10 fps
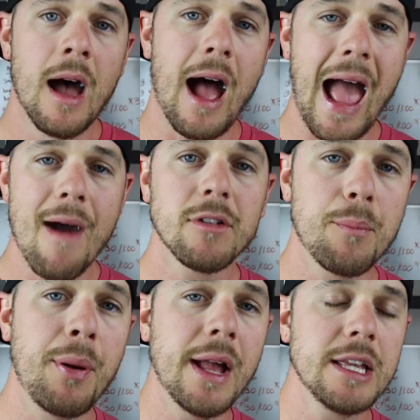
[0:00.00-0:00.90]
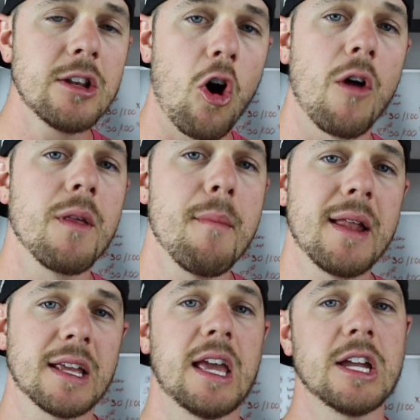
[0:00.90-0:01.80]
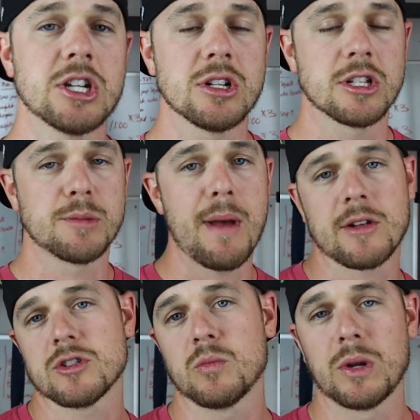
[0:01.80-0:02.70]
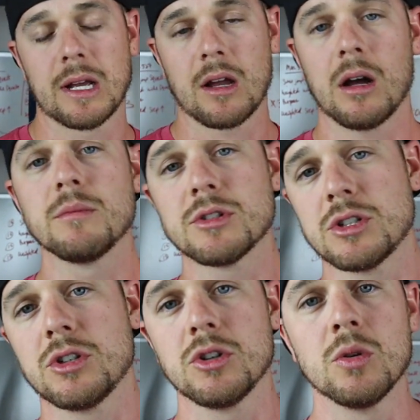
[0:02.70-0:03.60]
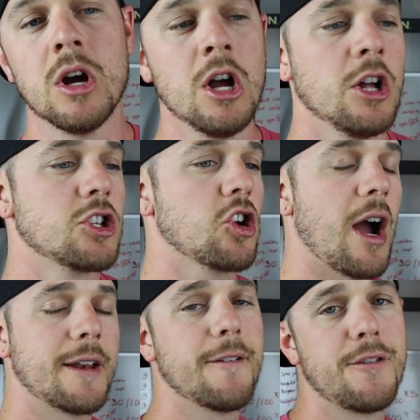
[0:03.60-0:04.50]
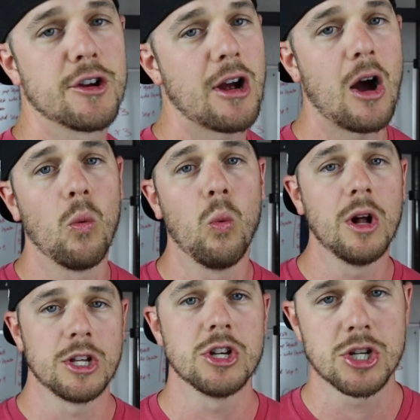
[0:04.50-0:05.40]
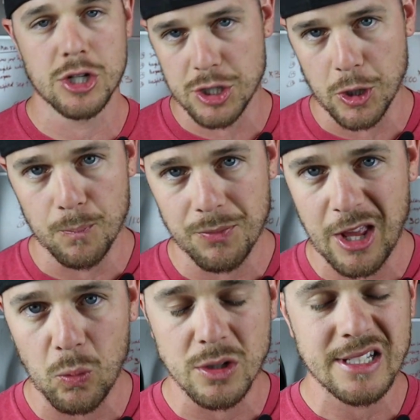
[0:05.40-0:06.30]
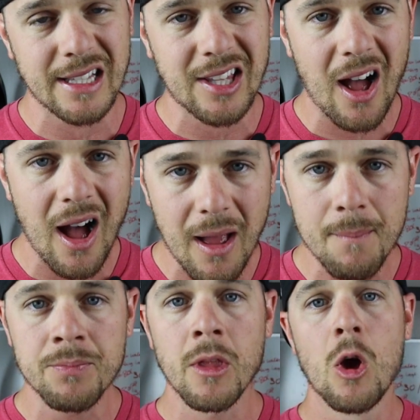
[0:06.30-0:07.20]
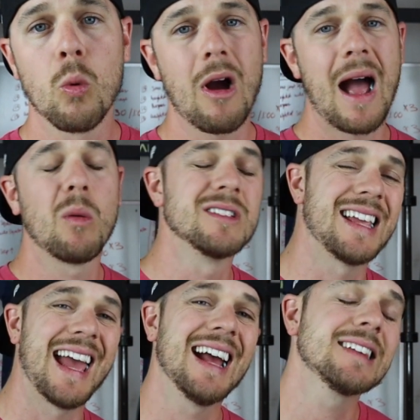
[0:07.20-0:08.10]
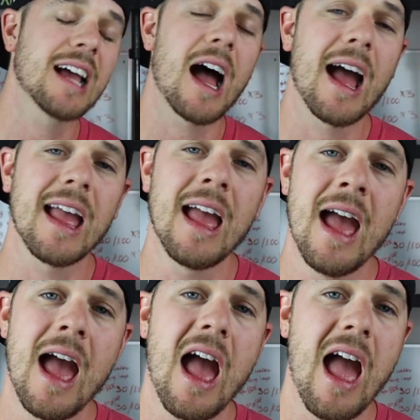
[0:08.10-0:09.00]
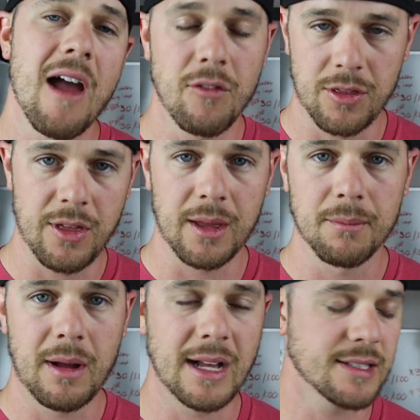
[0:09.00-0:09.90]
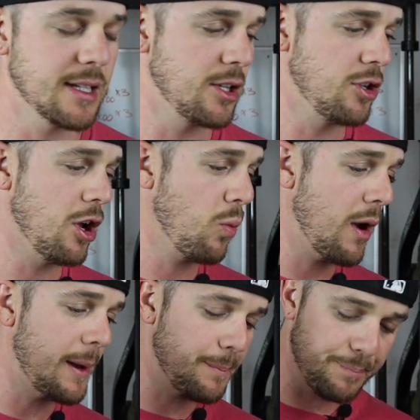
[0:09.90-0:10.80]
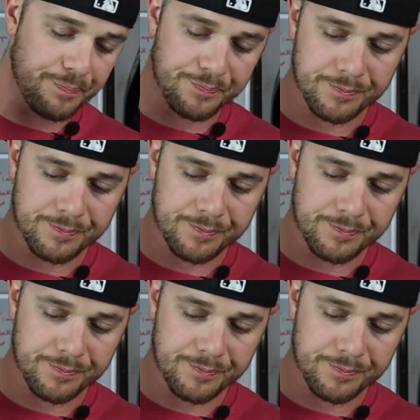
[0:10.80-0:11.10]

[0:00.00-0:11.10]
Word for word: I have an opinion on the medication spectrum when it comes to trying to figure out what you should do. There was a time where I was anti everything. I said, you know what?